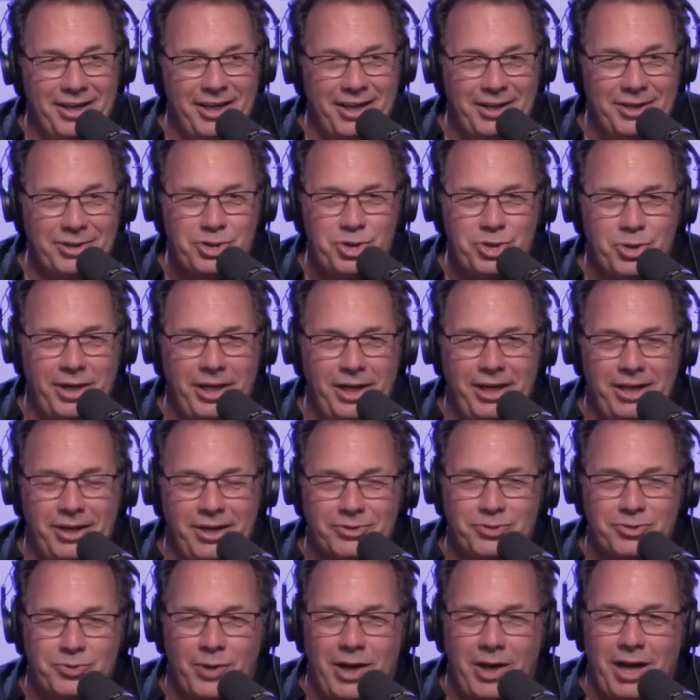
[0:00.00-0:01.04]
intriguing
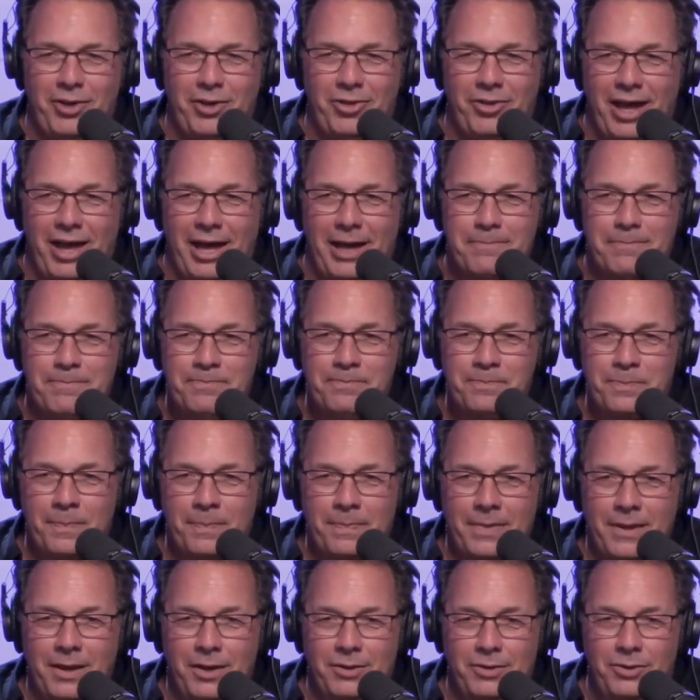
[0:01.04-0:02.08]
as well that
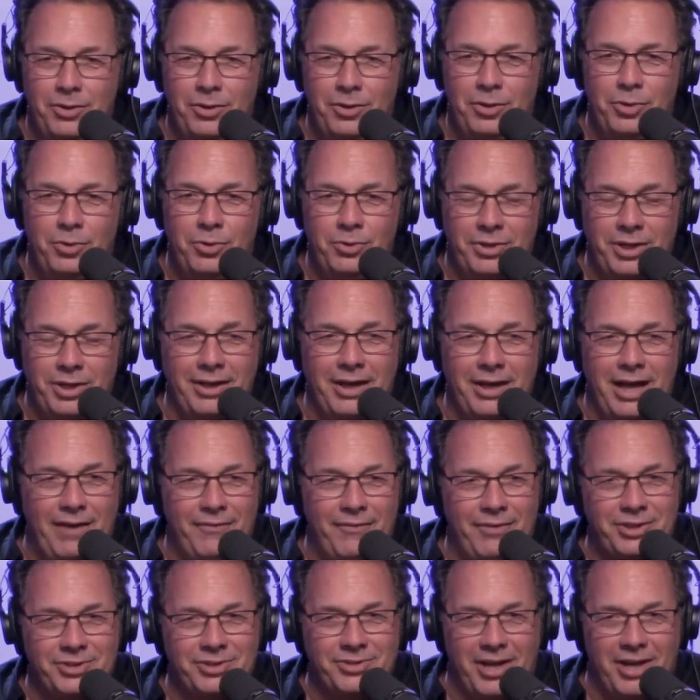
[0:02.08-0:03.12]
you did
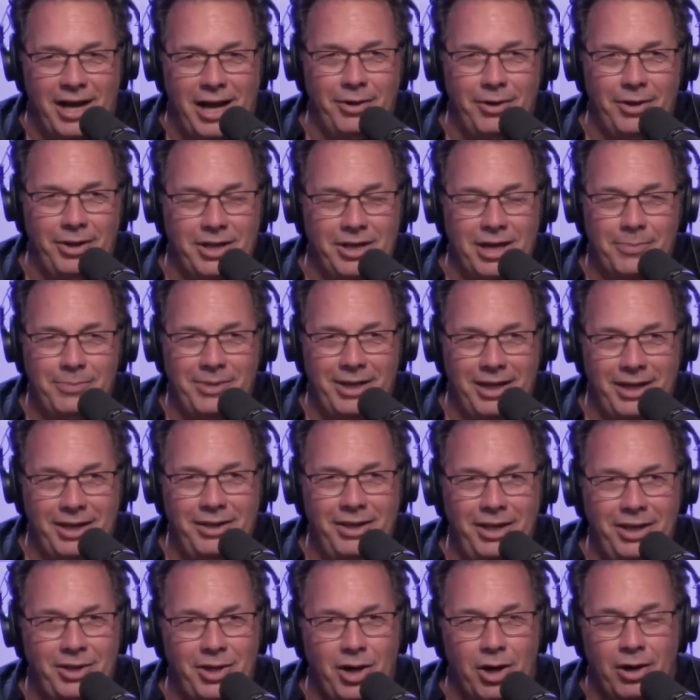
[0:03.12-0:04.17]
have a desire to come to
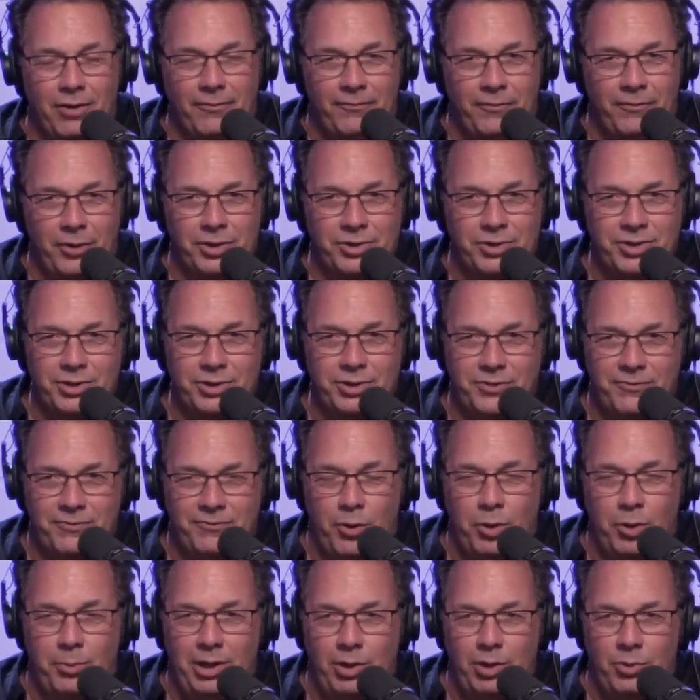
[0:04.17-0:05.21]
IndyCar versus
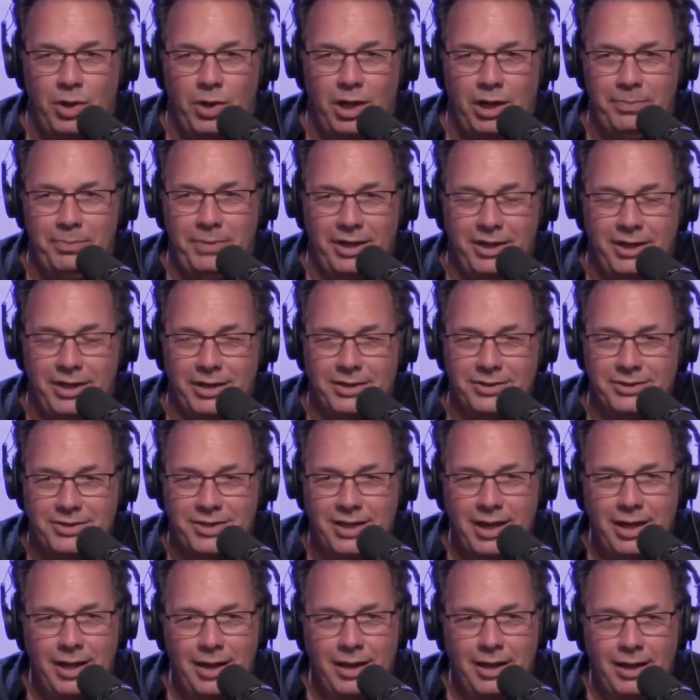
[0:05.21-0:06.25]
Formula One,
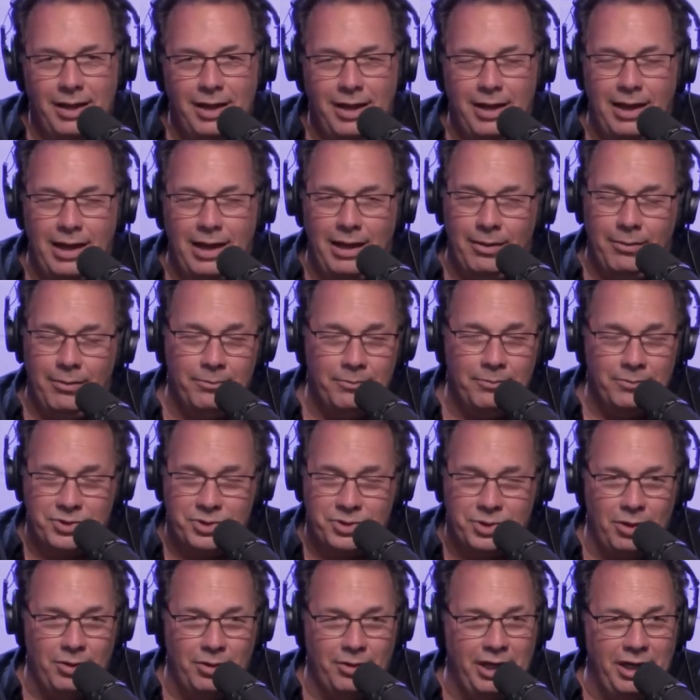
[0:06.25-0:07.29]
because
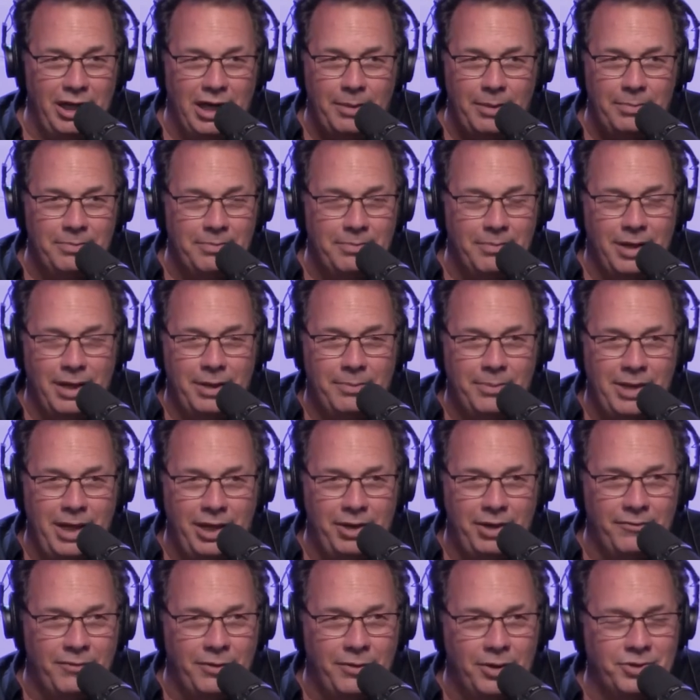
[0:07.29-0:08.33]
certainly I'm
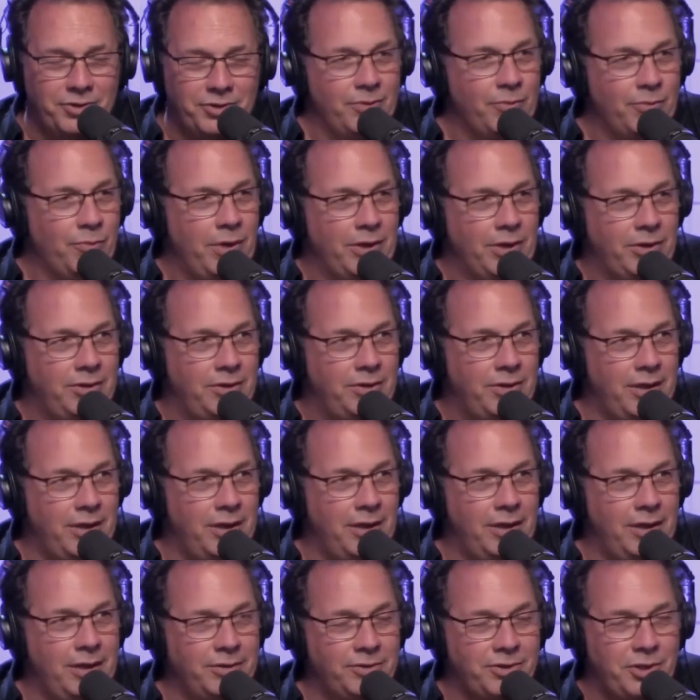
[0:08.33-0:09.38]
not adverse in what
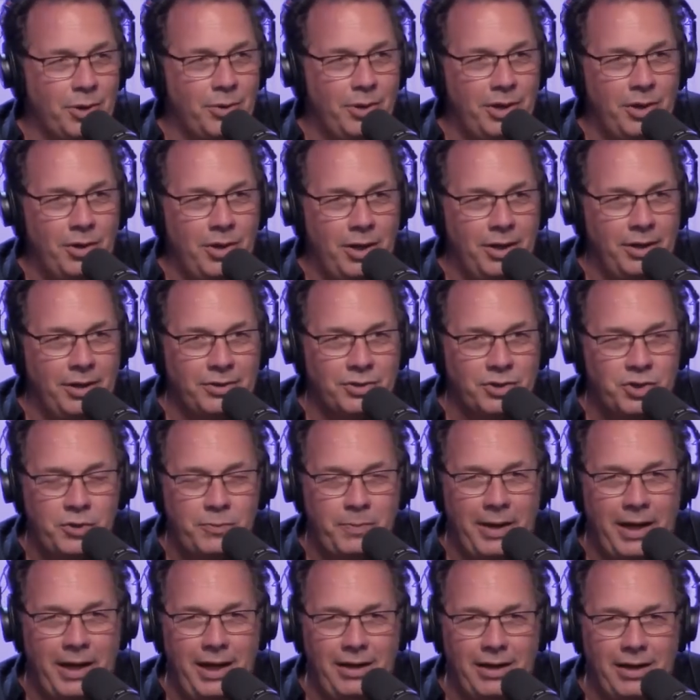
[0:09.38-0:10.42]
is going on in
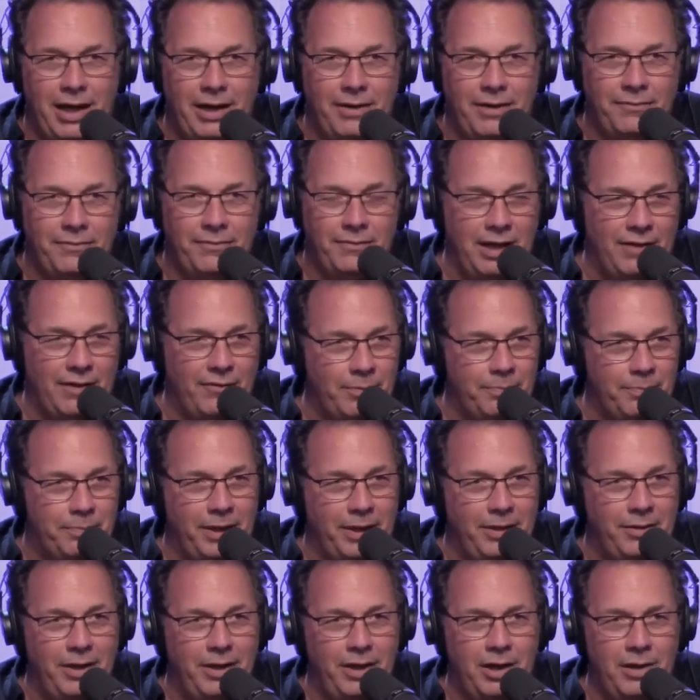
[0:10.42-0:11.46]
Spain. I've never
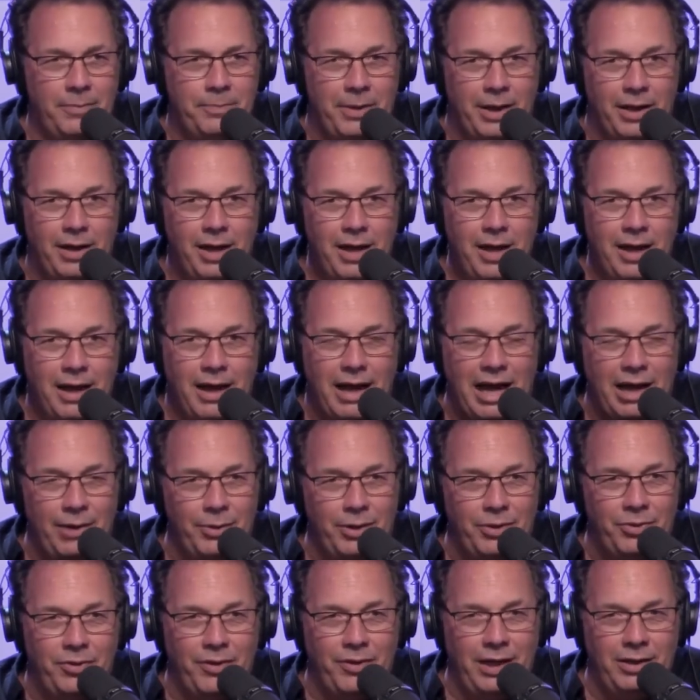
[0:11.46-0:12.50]
been there, but I
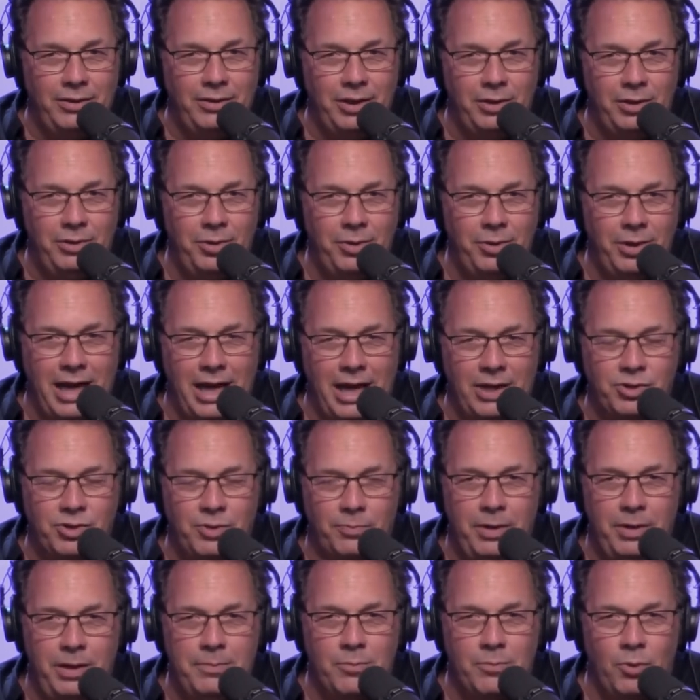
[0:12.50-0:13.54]
would think that you guys
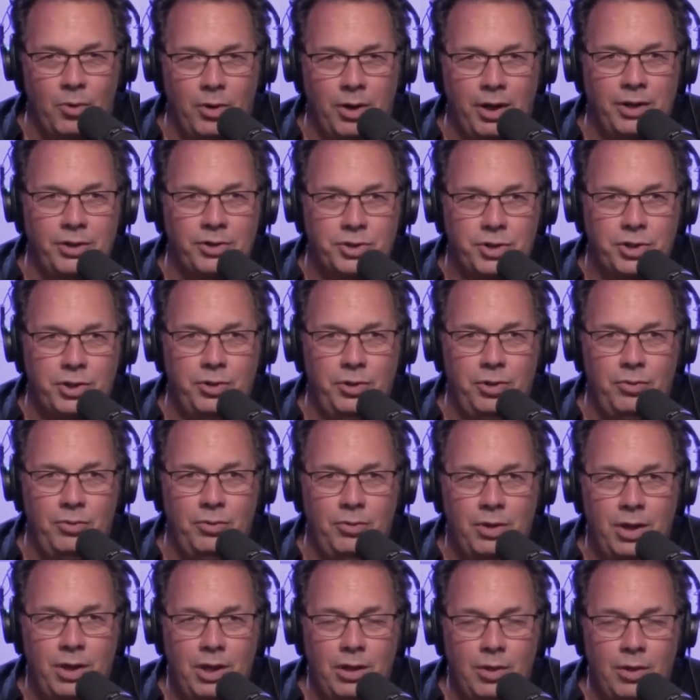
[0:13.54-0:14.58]
would be more in
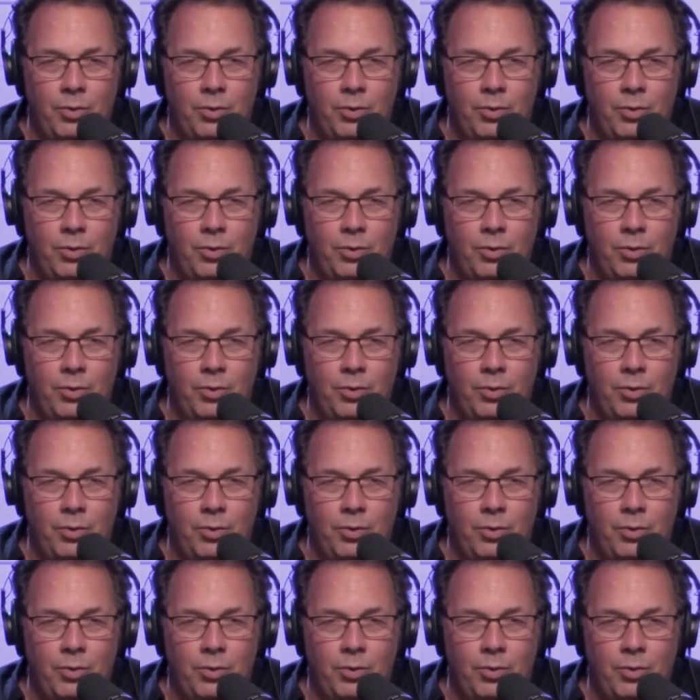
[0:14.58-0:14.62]
tune